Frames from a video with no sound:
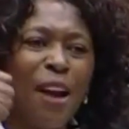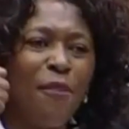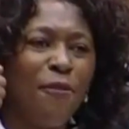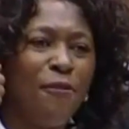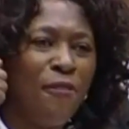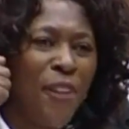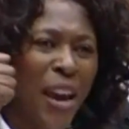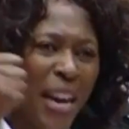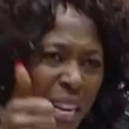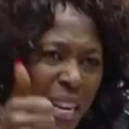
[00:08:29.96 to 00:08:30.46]
they are
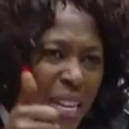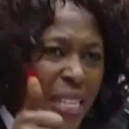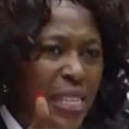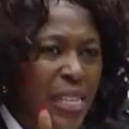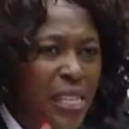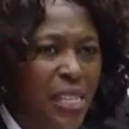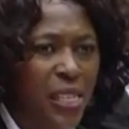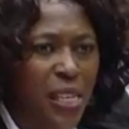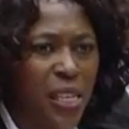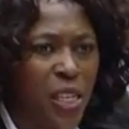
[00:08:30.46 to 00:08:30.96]
very
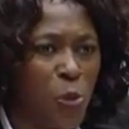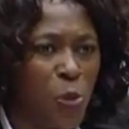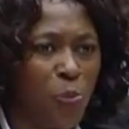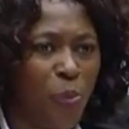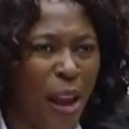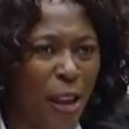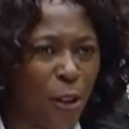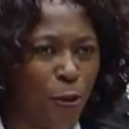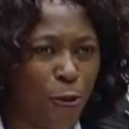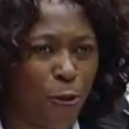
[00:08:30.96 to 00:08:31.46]

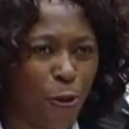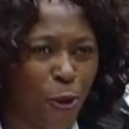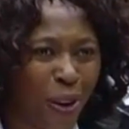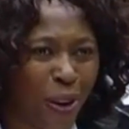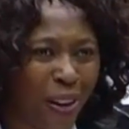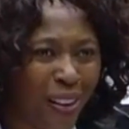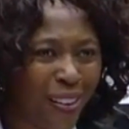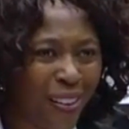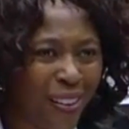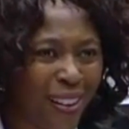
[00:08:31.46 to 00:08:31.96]

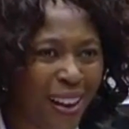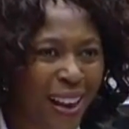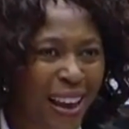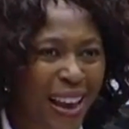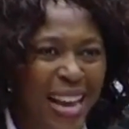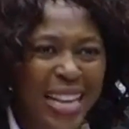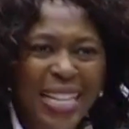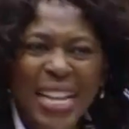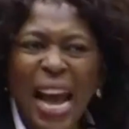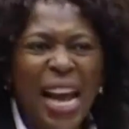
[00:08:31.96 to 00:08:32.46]
disrespectful.
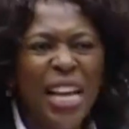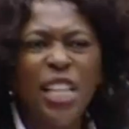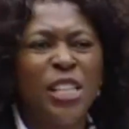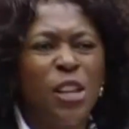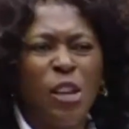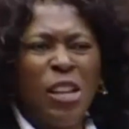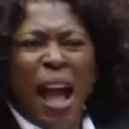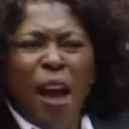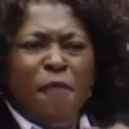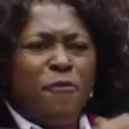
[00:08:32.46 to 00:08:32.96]
They
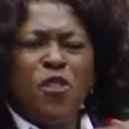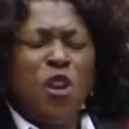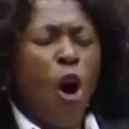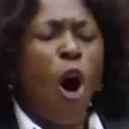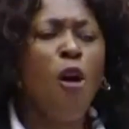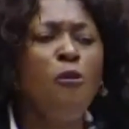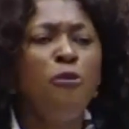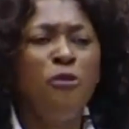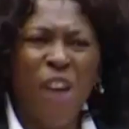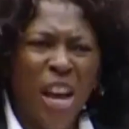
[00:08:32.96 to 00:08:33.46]
have
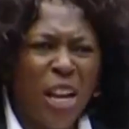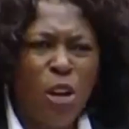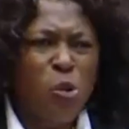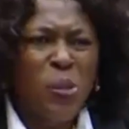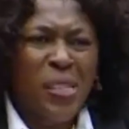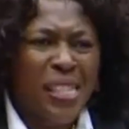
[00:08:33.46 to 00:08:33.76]
no value